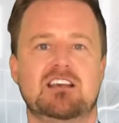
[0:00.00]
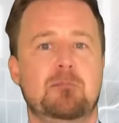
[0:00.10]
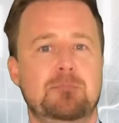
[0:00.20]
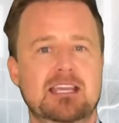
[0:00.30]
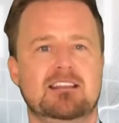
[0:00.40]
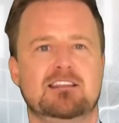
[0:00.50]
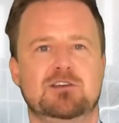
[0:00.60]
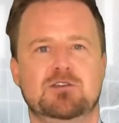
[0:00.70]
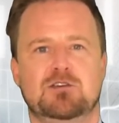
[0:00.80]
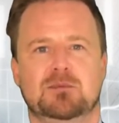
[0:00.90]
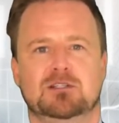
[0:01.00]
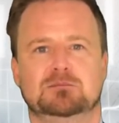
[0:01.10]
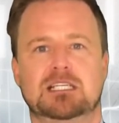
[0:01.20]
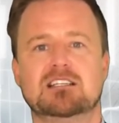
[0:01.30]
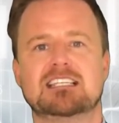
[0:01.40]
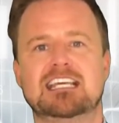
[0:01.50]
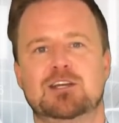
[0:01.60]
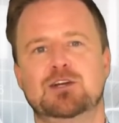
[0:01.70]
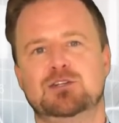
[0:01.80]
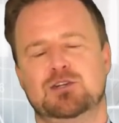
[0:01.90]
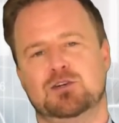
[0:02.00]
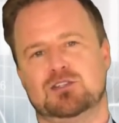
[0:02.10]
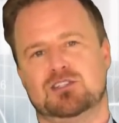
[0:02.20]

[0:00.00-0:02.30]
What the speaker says: are bigger than normal because it could cause